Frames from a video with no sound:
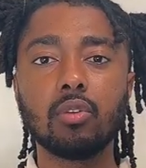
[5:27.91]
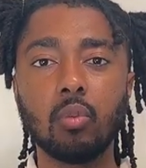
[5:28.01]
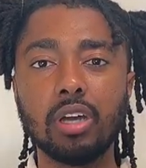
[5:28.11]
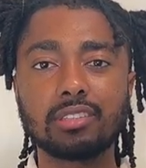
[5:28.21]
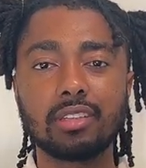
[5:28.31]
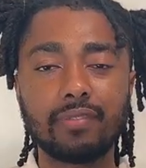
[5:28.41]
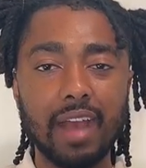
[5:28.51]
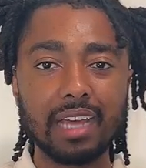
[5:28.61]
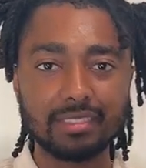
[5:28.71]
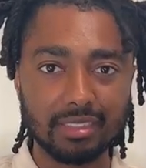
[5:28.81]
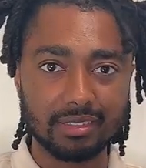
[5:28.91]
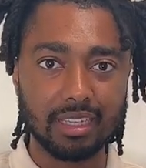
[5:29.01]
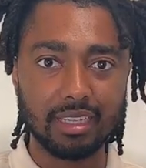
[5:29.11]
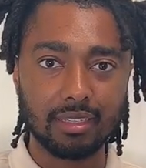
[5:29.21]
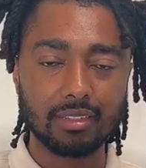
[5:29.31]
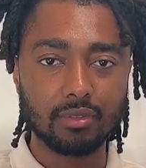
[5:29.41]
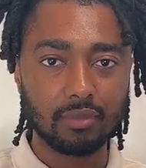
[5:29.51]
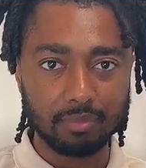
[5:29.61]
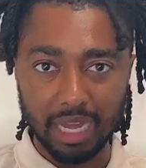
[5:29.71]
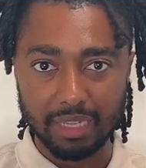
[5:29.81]
was the fastest thing,
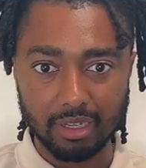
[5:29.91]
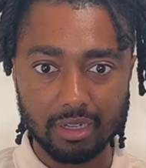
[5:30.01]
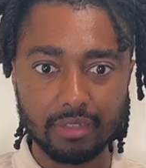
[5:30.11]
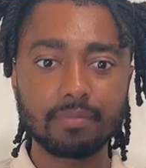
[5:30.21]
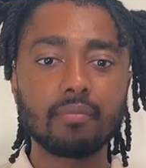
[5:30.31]
Python.